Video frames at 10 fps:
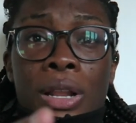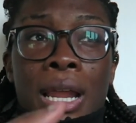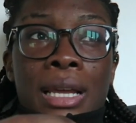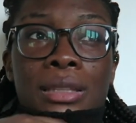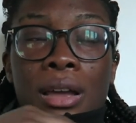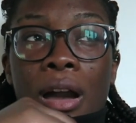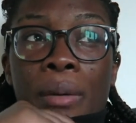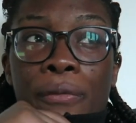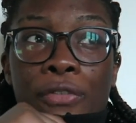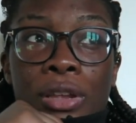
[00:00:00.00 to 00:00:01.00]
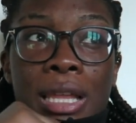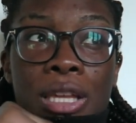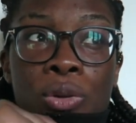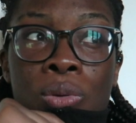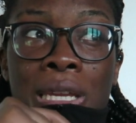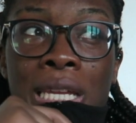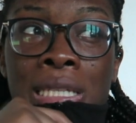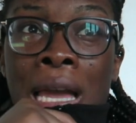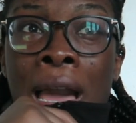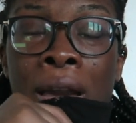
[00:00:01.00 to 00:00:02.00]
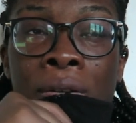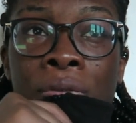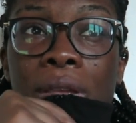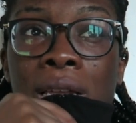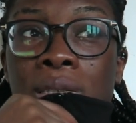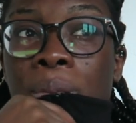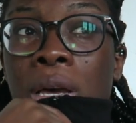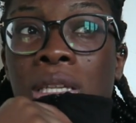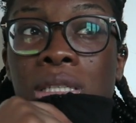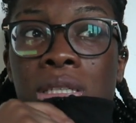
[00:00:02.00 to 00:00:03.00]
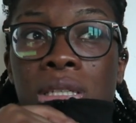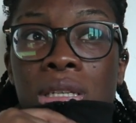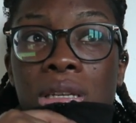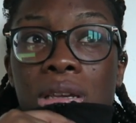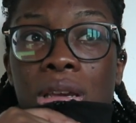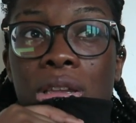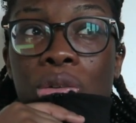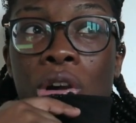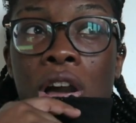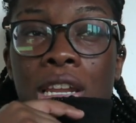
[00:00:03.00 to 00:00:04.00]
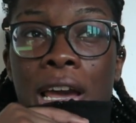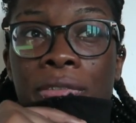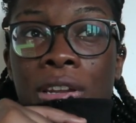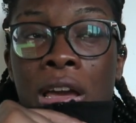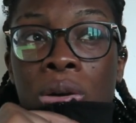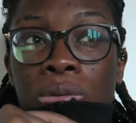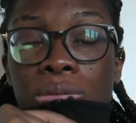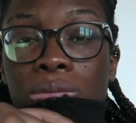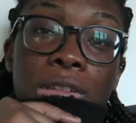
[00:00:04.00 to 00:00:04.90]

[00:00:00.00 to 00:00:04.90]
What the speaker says: Like, the comfort that you need to have as a person, you can't have now.